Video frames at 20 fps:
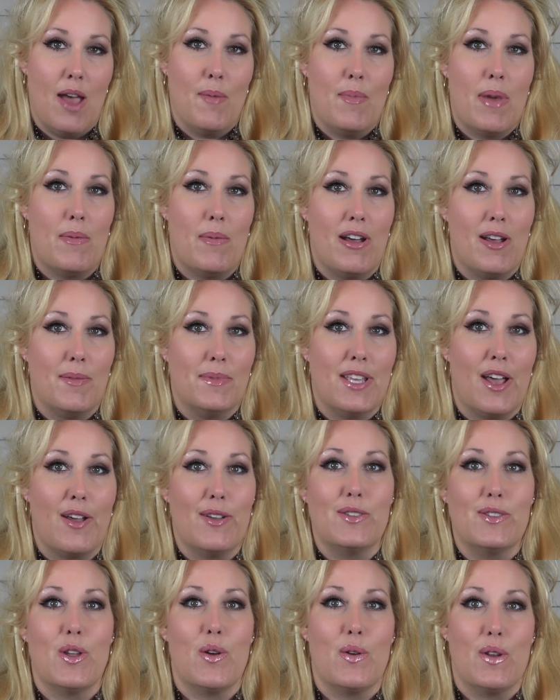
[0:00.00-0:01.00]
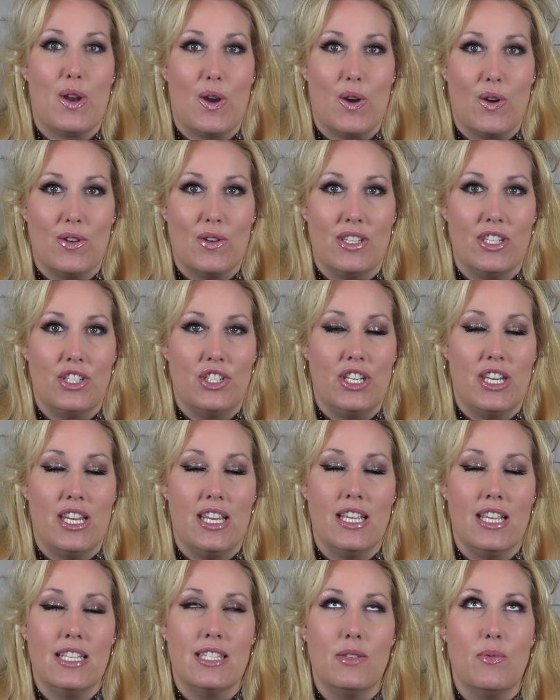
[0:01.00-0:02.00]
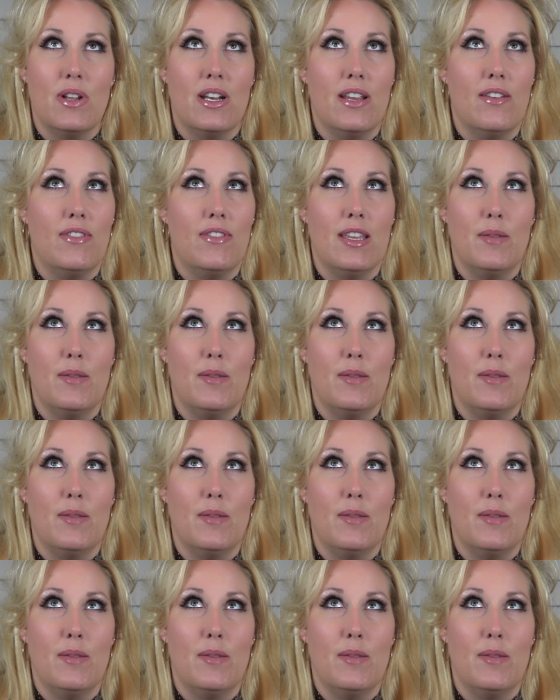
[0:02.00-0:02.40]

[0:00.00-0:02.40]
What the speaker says: My mom's also a nurse, and she is one of